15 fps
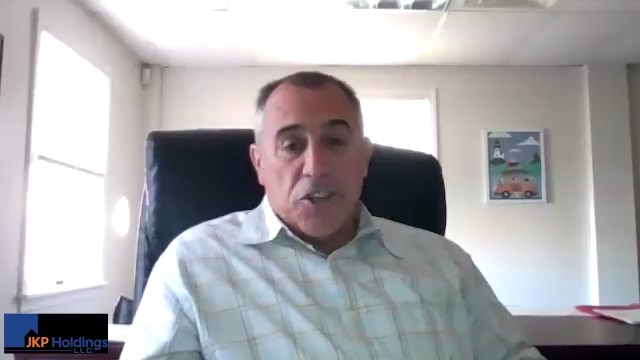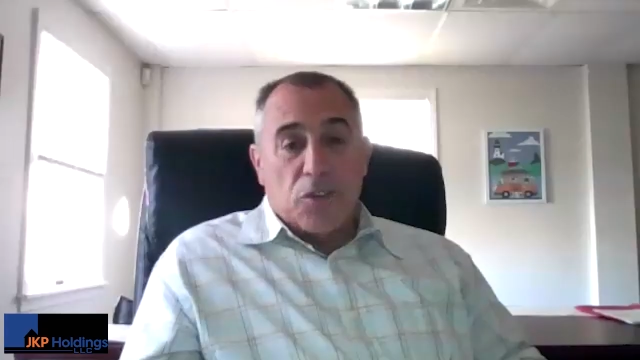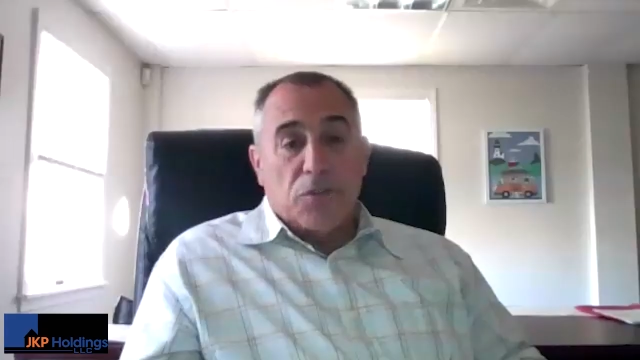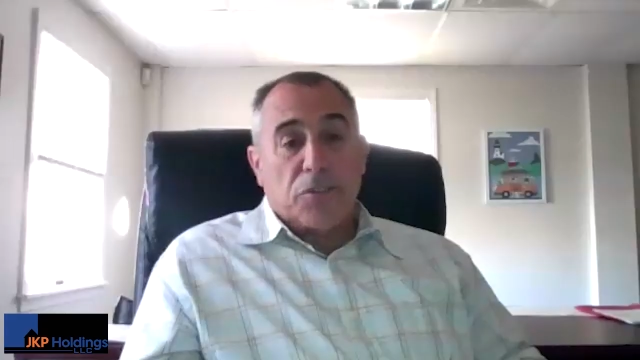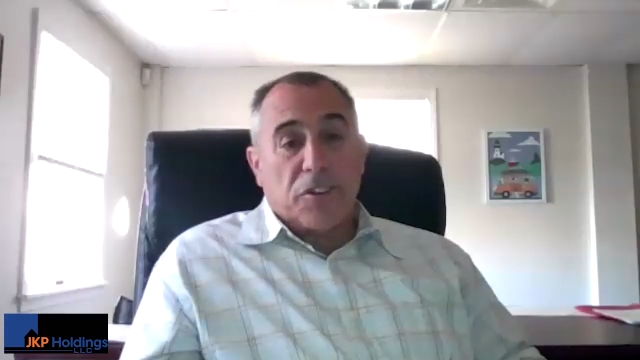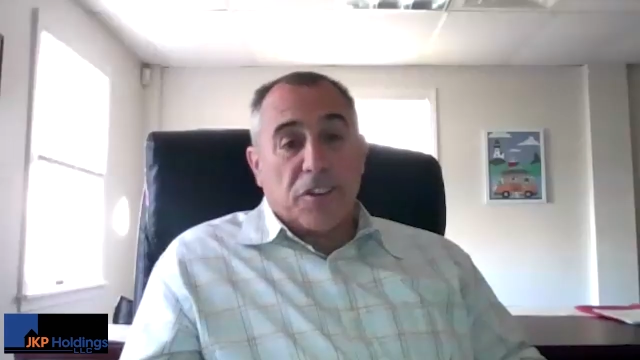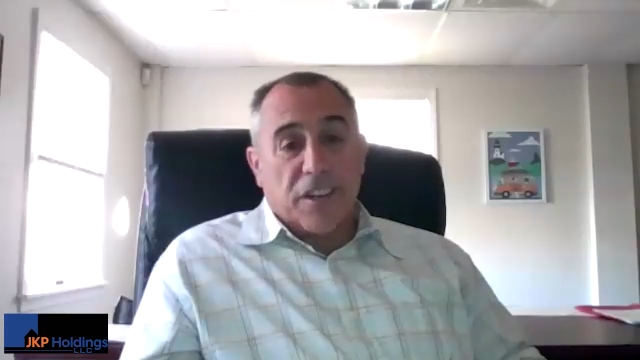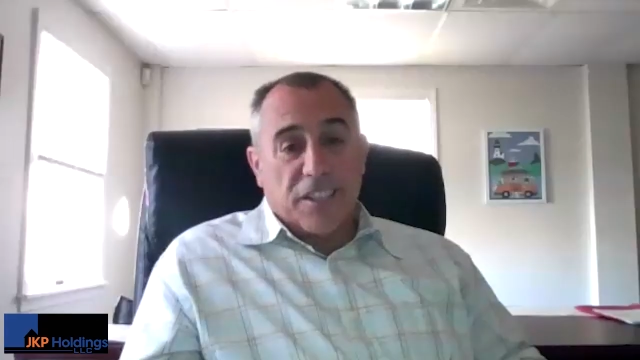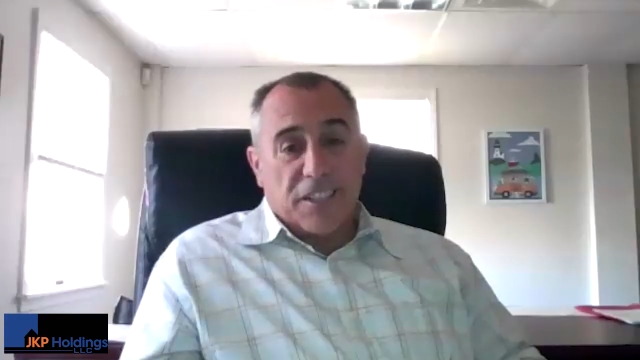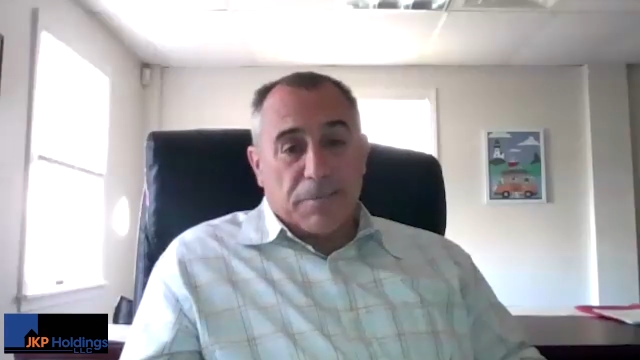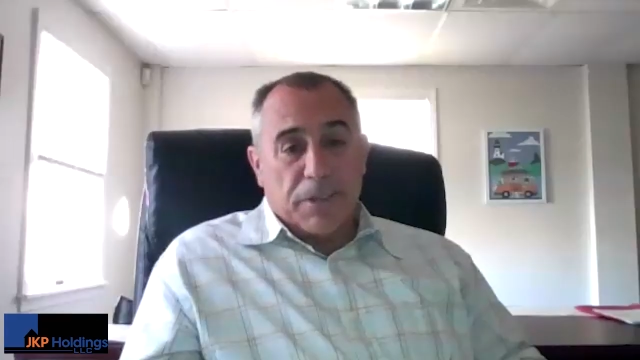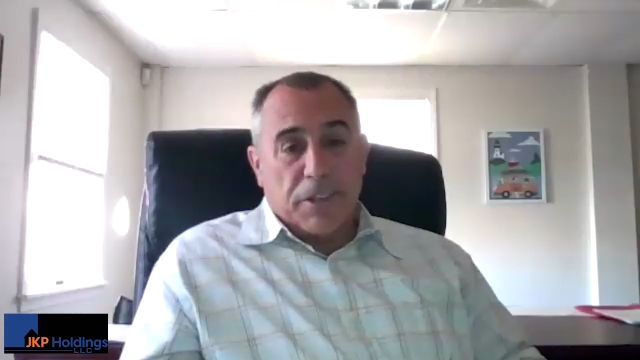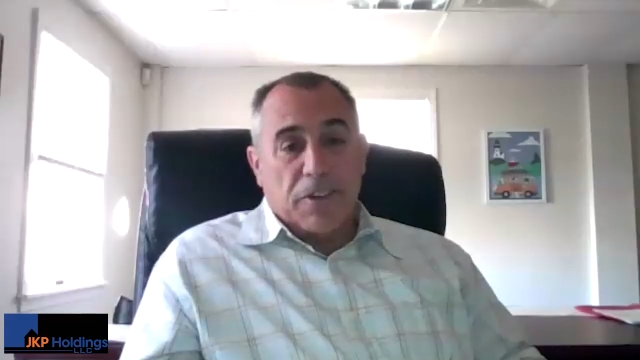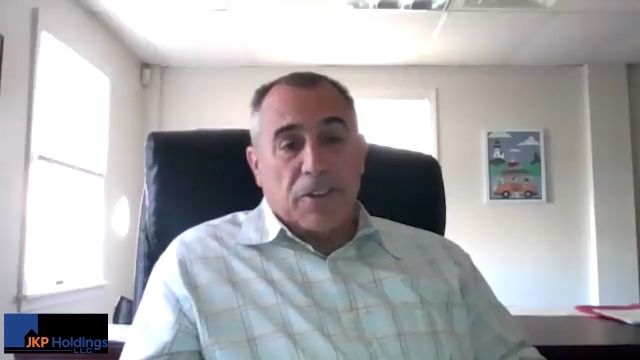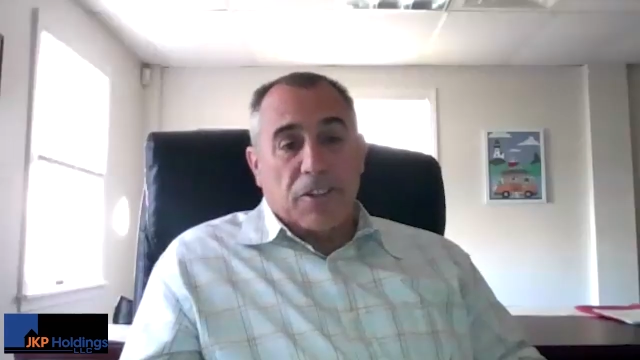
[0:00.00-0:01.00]
for us
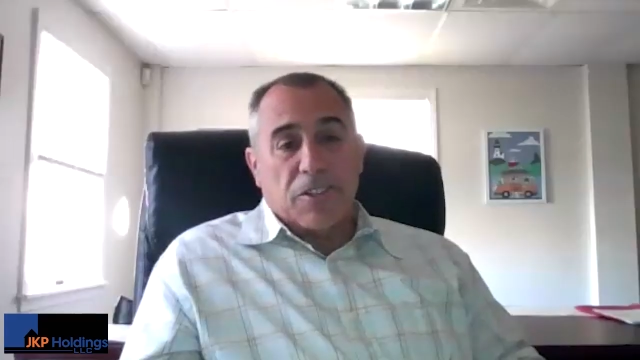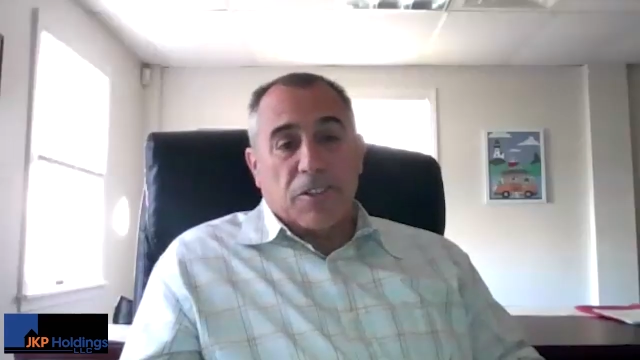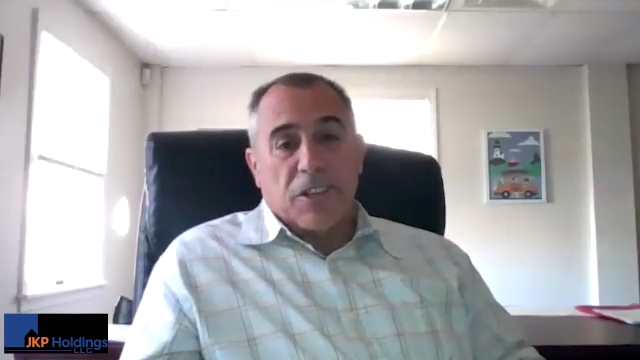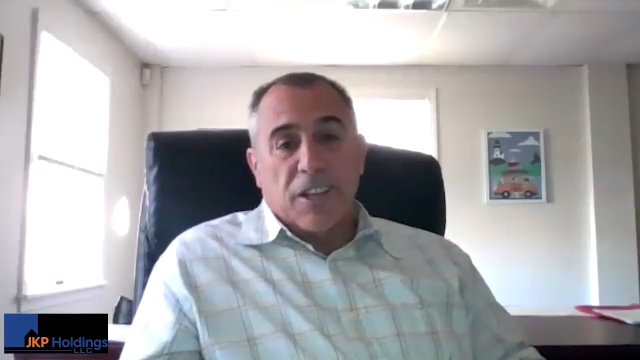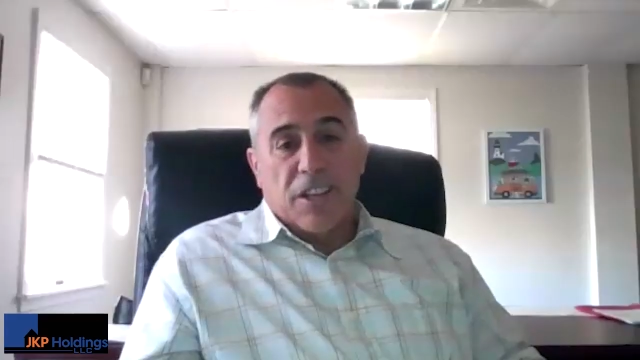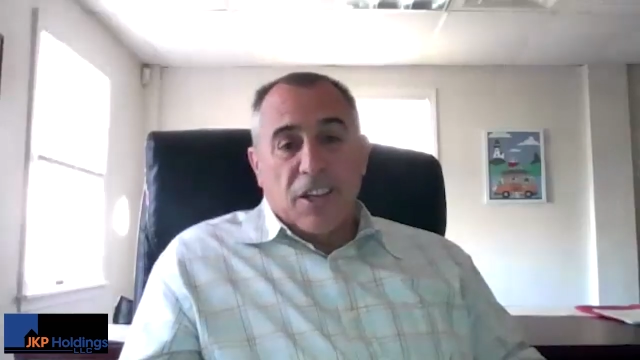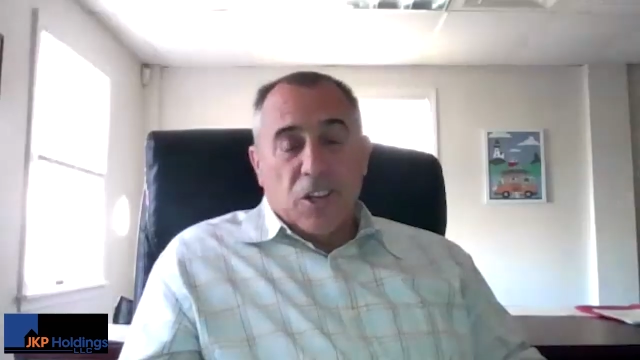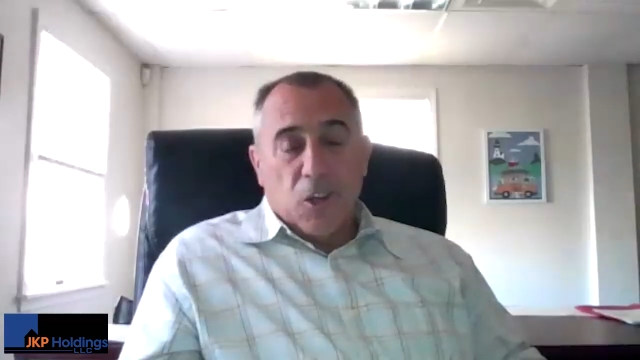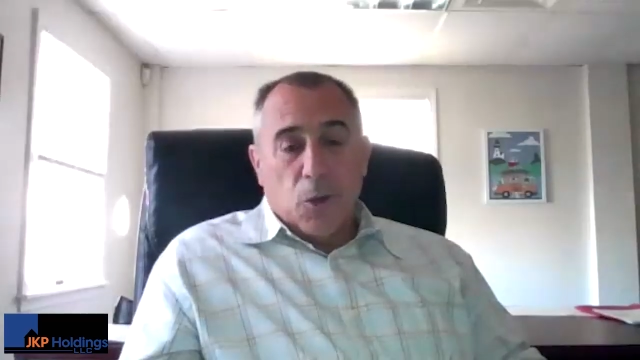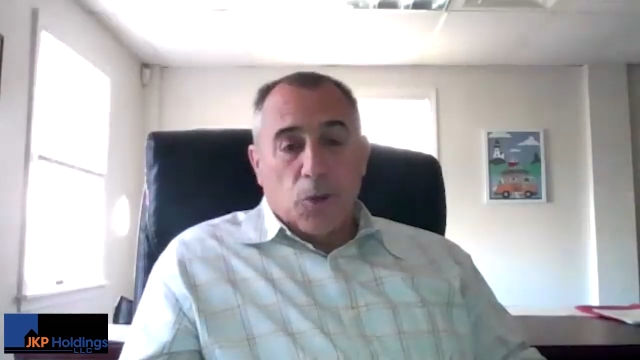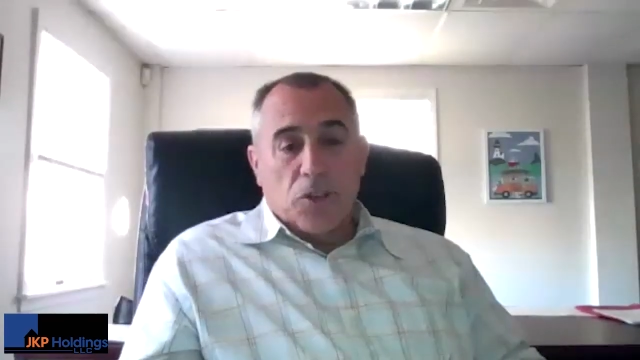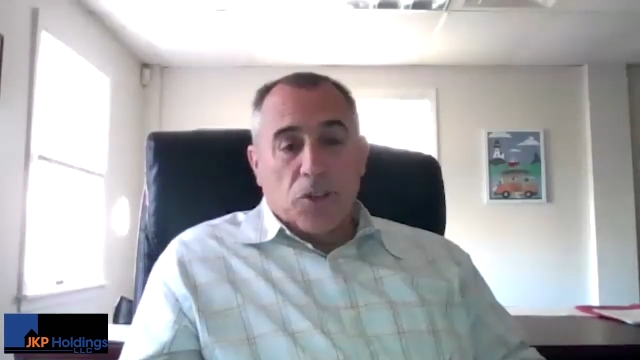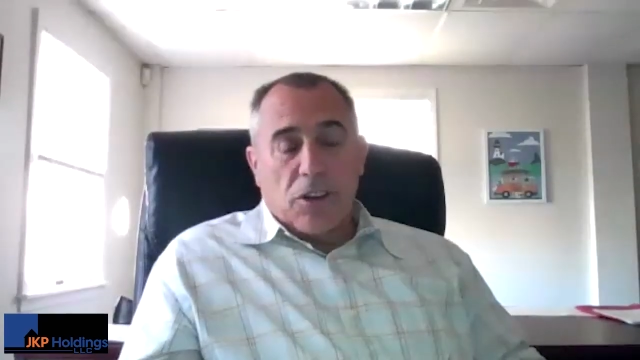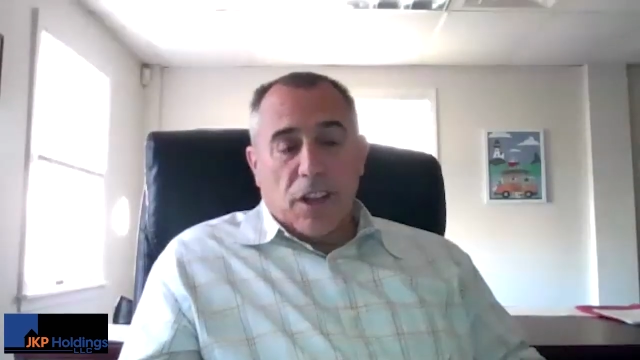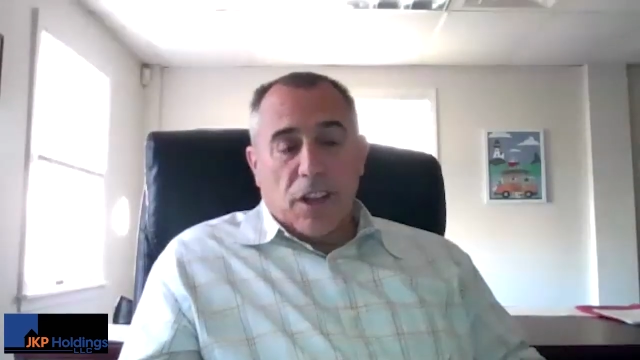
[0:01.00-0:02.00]
because
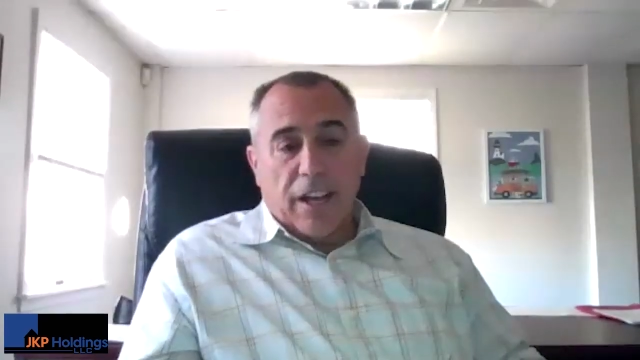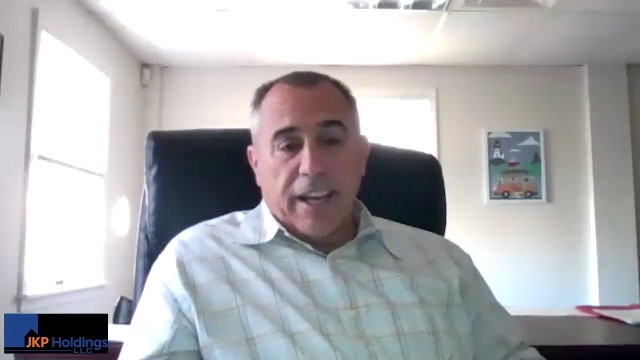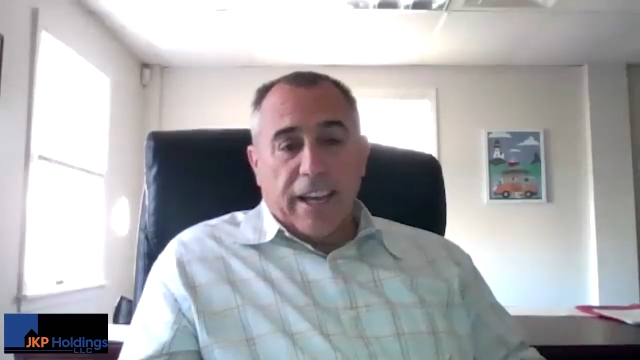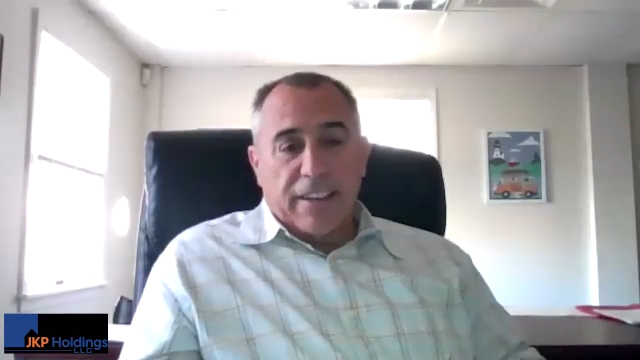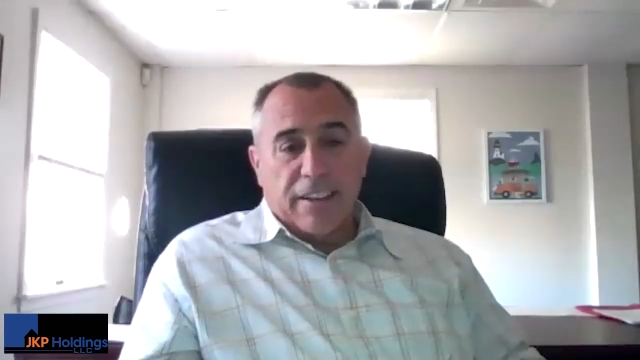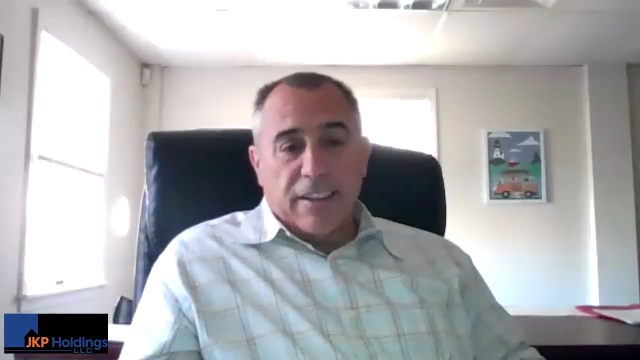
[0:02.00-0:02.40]
who's our client?